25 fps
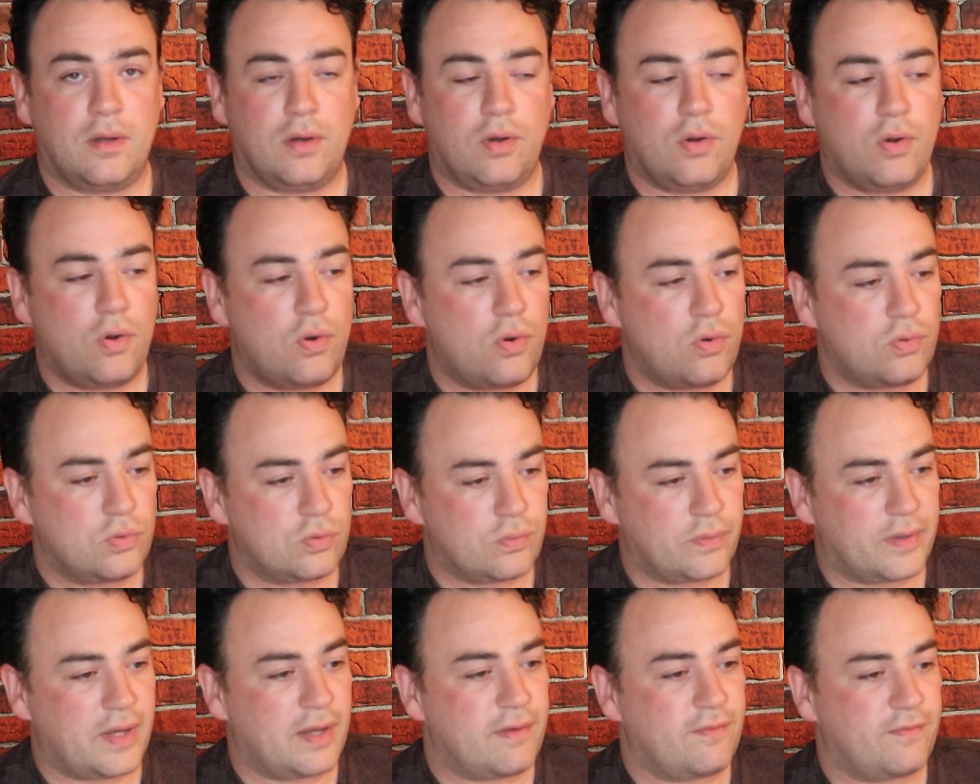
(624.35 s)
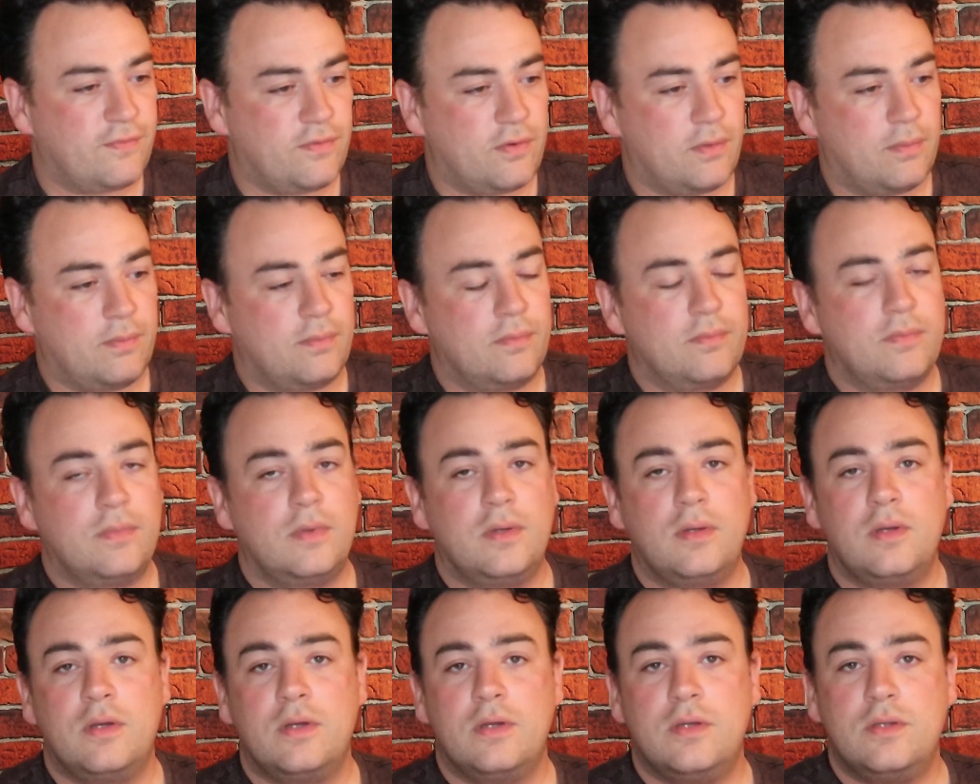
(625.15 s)
all the way from
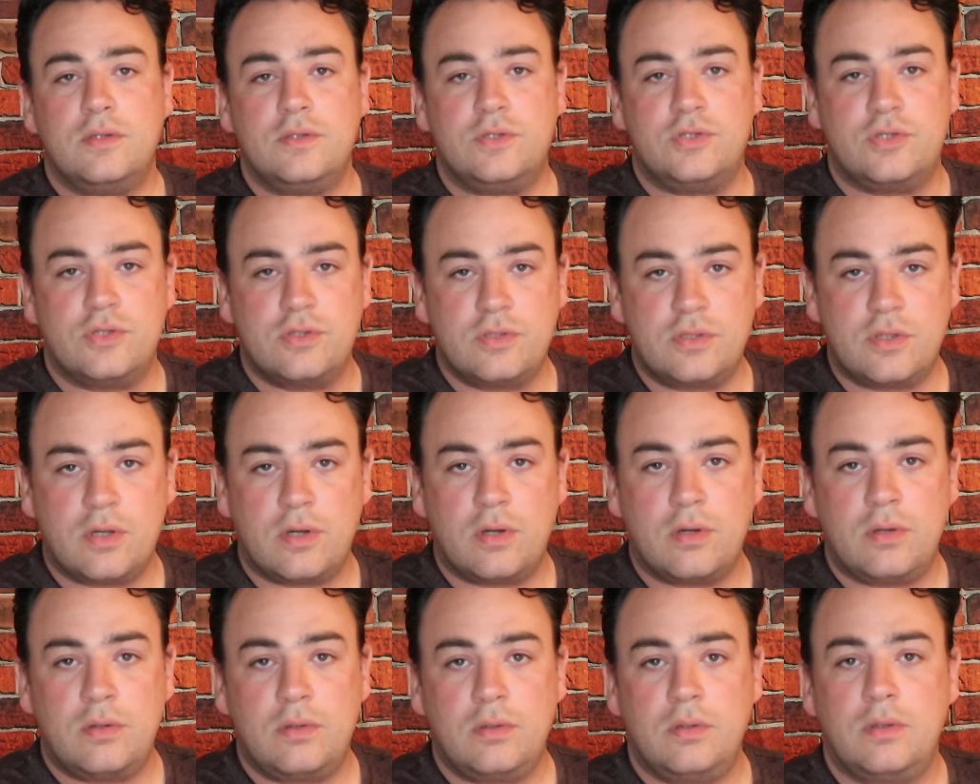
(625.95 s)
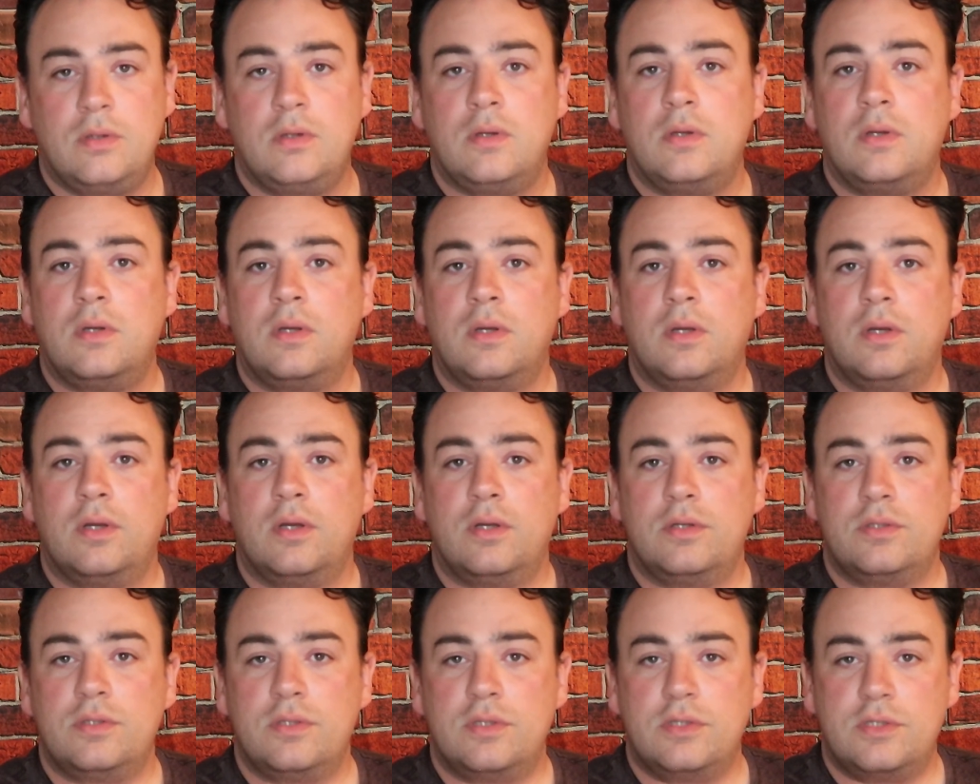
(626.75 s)
judo,
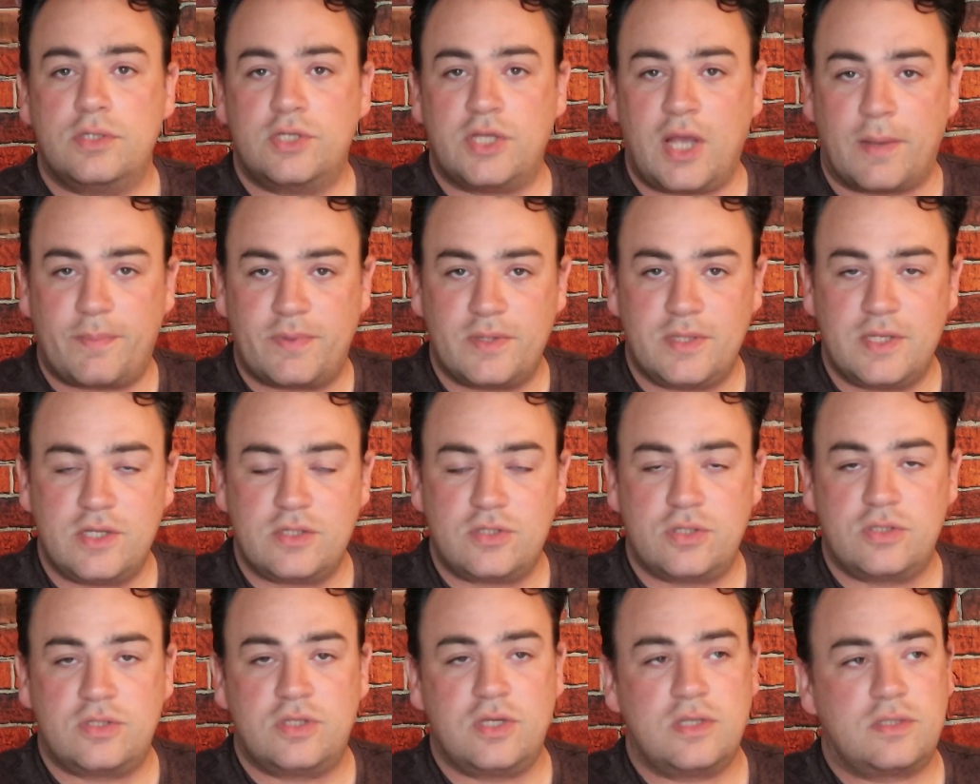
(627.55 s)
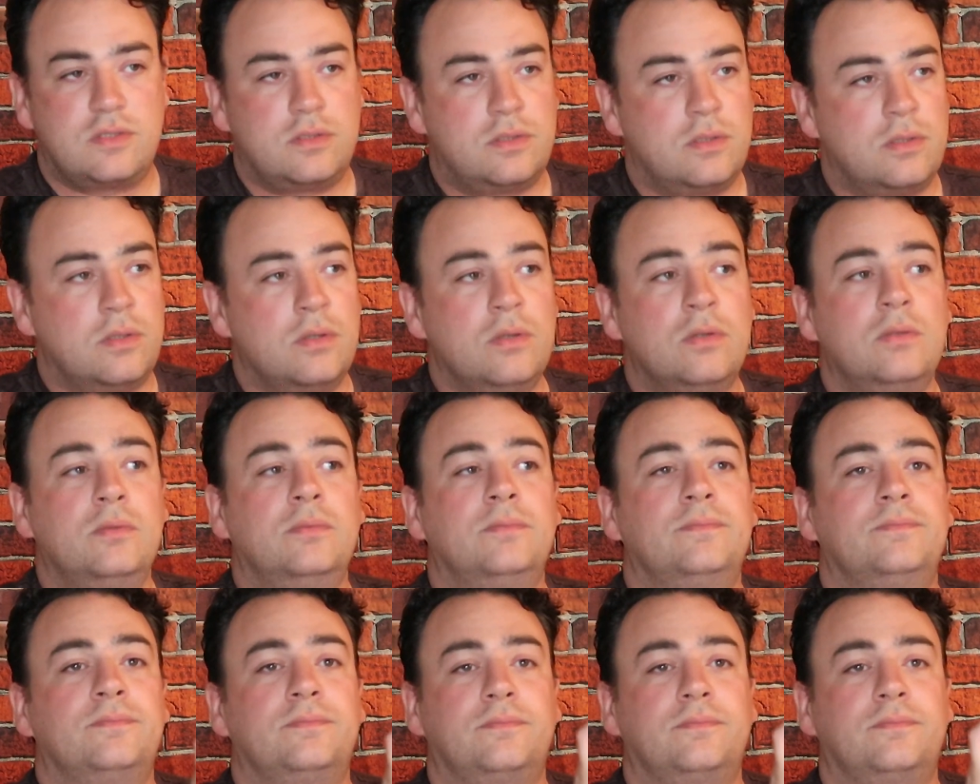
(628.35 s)
Japanese jiu-jitsu,